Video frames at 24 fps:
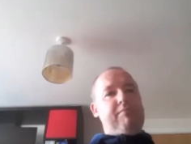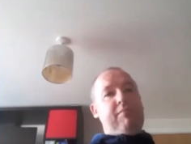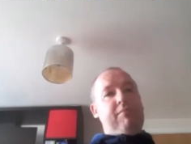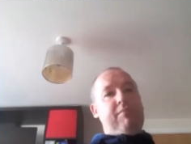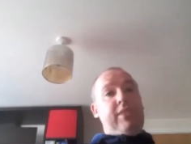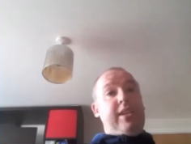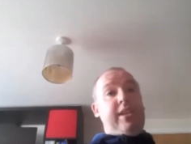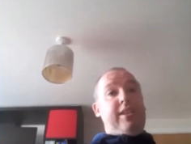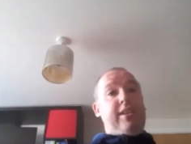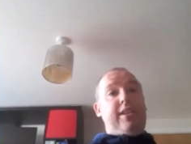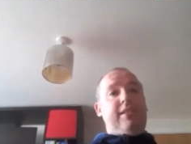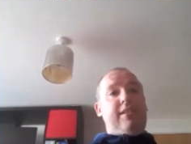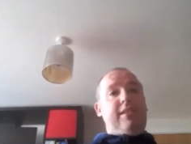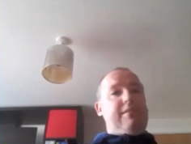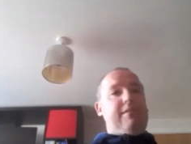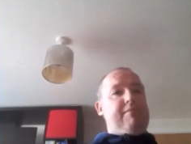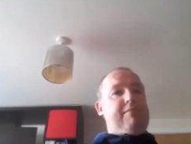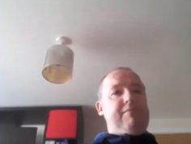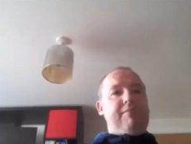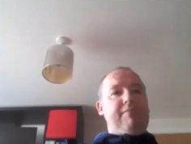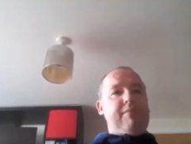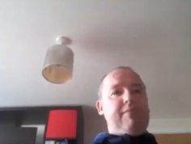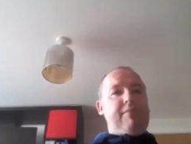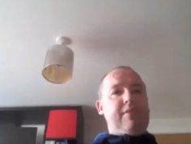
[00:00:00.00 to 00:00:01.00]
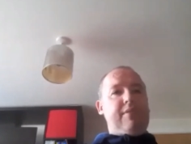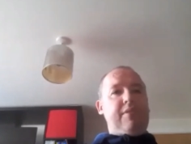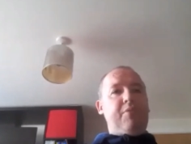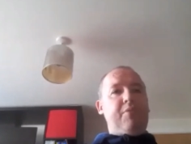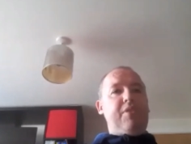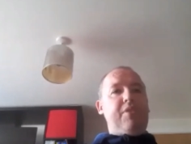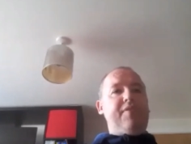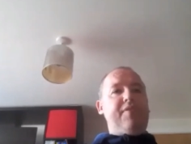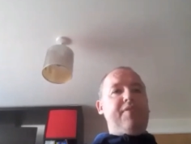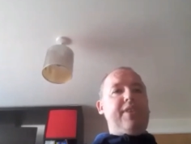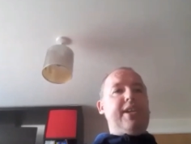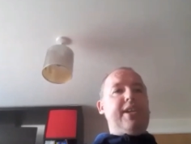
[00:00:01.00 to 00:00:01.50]
degree or
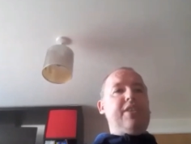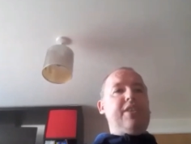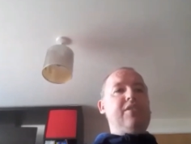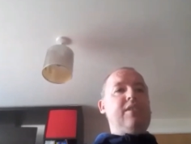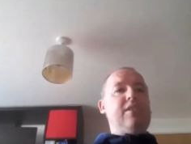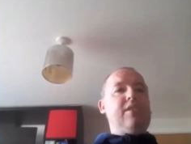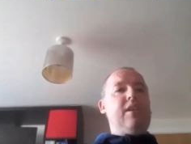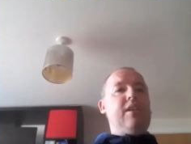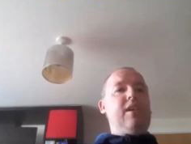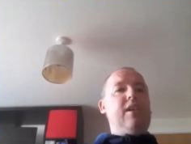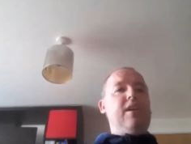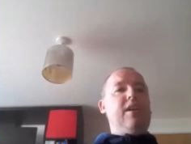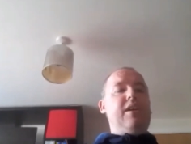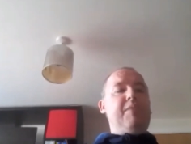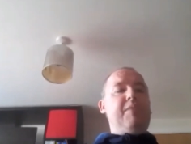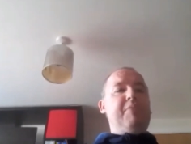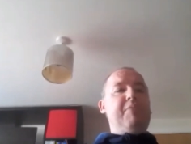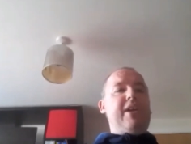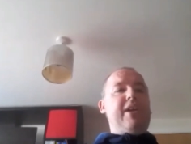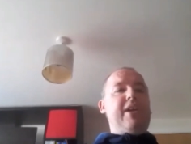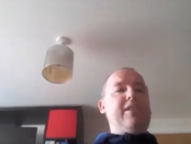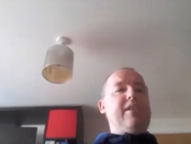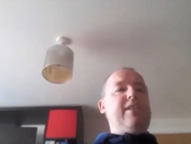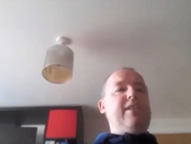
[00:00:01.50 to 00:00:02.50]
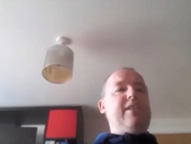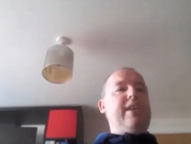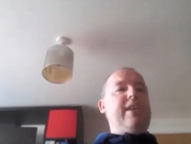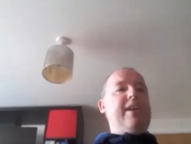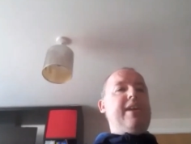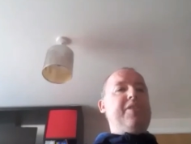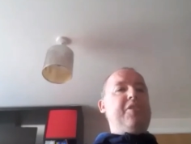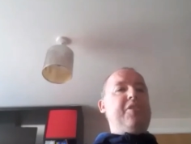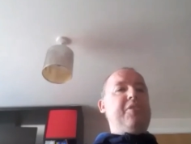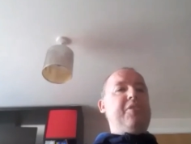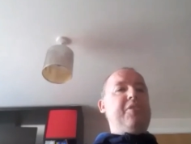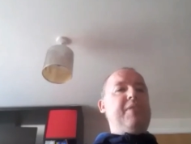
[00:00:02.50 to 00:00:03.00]
qualification, but I've done
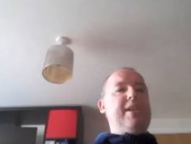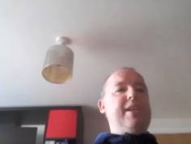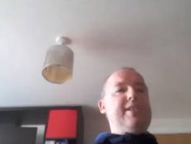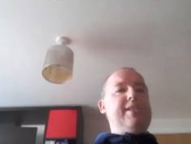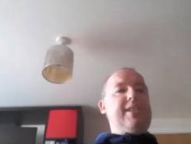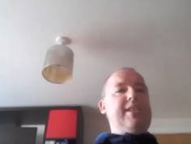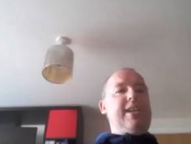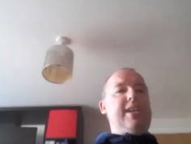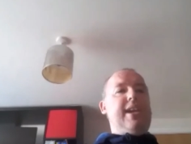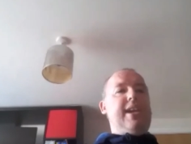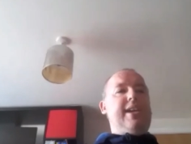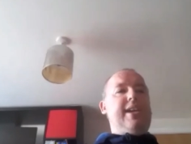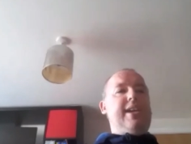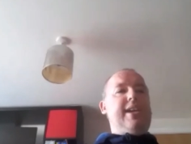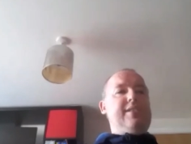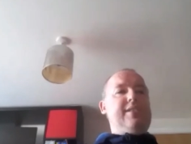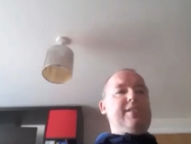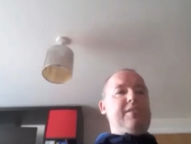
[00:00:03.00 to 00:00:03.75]
that through SDS.